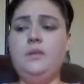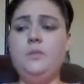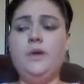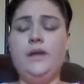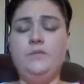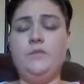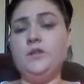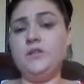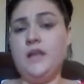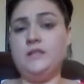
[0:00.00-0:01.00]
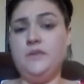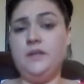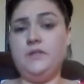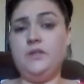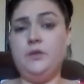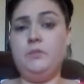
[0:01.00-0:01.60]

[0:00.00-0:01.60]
when he first got his feeding tube,